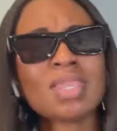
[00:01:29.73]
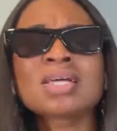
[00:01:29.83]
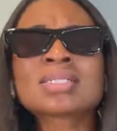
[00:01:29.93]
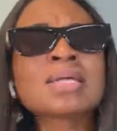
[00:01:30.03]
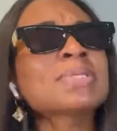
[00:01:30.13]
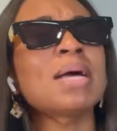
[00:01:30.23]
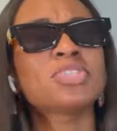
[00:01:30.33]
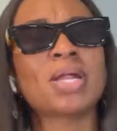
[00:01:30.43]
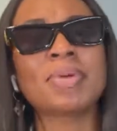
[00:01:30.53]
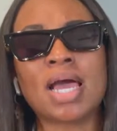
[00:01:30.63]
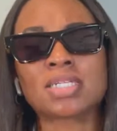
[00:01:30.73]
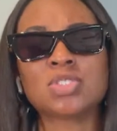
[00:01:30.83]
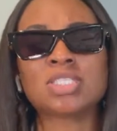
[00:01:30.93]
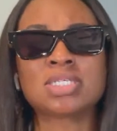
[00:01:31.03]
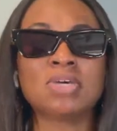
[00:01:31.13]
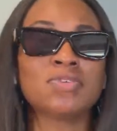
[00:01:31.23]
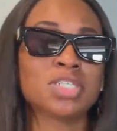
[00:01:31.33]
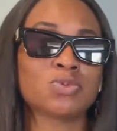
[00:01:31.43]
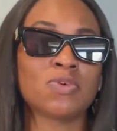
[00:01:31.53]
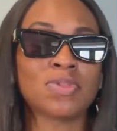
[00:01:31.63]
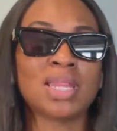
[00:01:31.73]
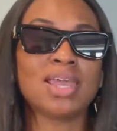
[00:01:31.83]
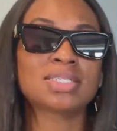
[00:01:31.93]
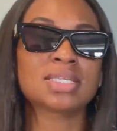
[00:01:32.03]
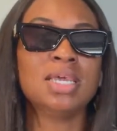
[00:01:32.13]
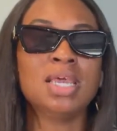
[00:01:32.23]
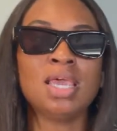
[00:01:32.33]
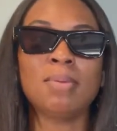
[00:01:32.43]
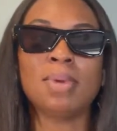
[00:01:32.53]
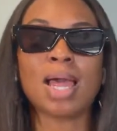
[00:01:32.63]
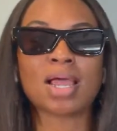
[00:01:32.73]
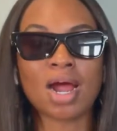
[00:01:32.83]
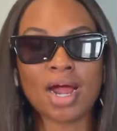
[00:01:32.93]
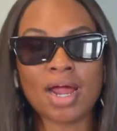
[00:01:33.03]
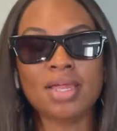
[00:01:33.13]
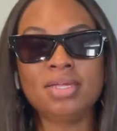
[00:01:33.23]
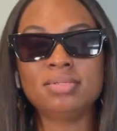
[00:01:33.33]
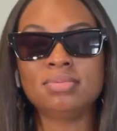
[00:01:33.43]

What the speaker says: sometimes you gotta be honest with yourself and just reflect and be like, all right,